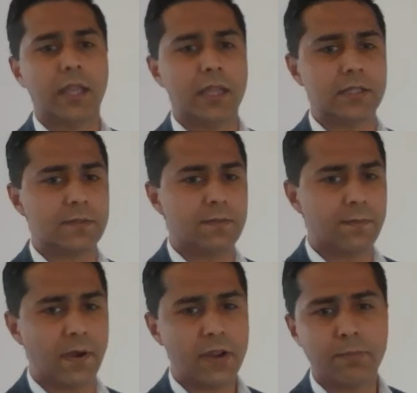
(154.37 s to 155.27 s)
It's
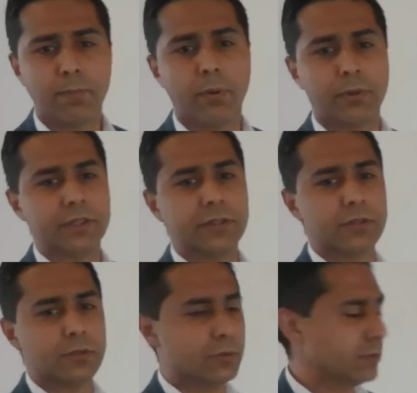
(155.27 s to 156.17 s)
very important
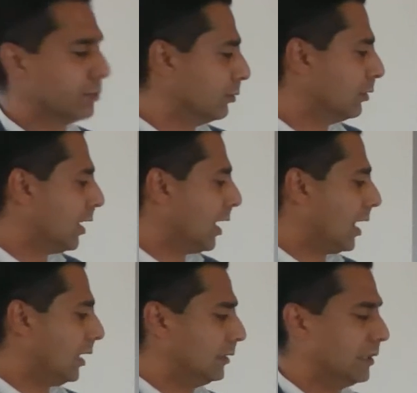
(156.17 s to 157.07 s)
to do
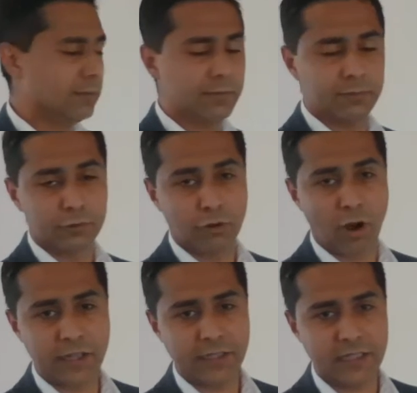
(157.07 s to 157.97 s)
a little bit of
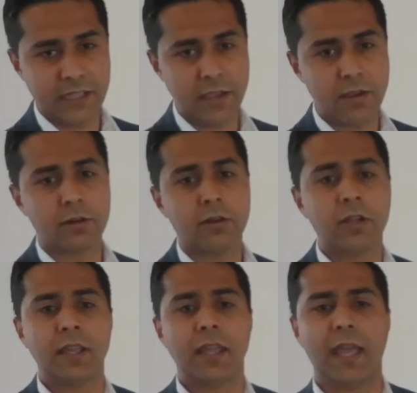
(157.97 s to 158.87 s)
grinding here
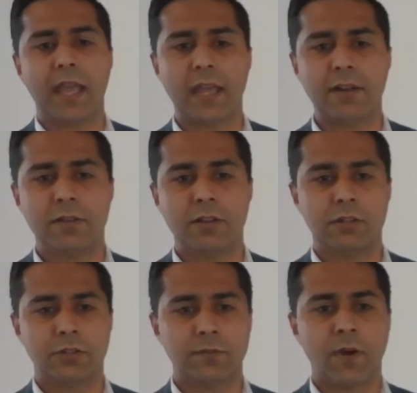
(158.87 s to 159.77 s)
and
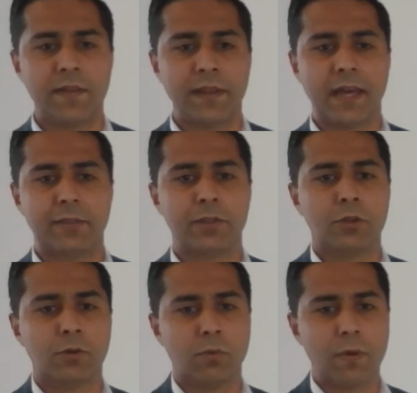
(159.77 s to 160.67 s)
to find out
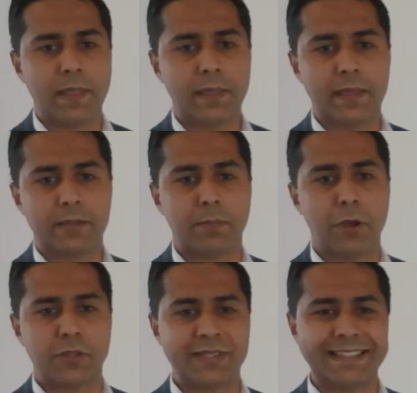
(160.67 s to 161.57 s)
whether that
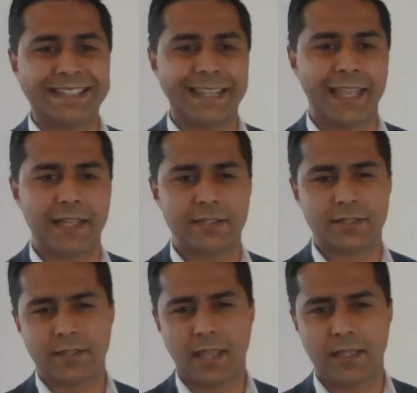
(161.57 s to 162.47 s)
person can
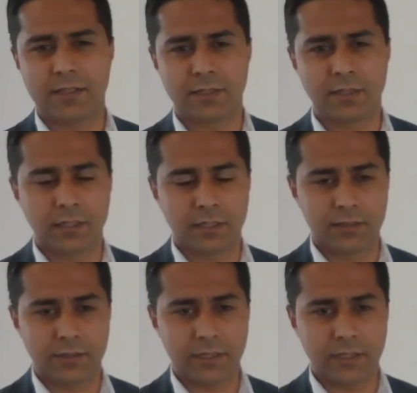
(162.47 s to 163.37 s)
stand
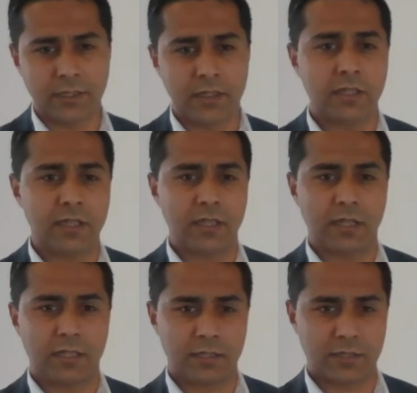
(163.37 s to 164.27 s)
the
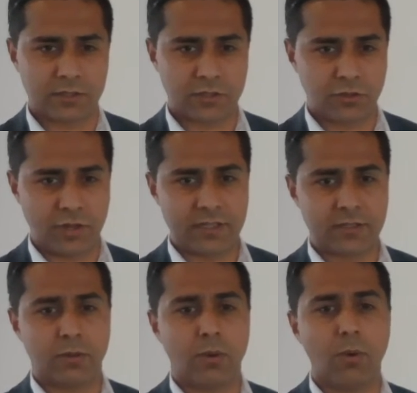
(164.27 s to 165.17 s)

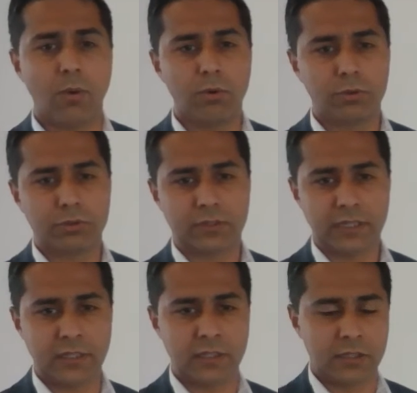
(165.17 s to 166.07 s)
stress or
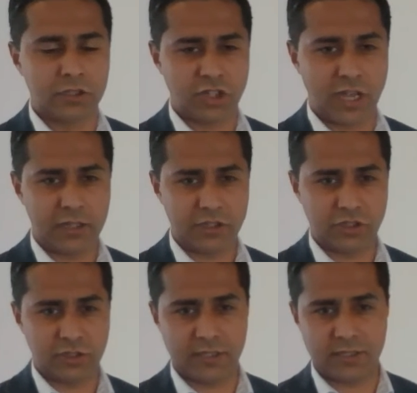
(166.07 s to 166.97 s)
the
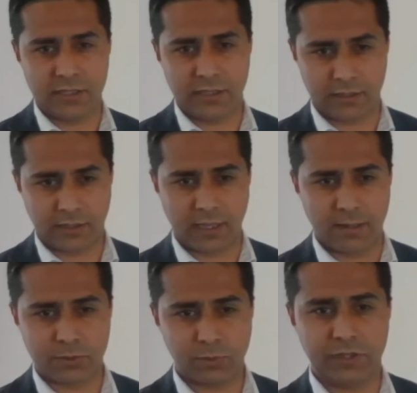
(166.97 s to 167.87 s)
challenge that
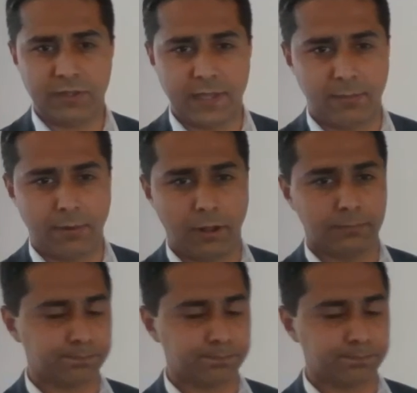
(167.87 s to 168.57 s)
comes within that role.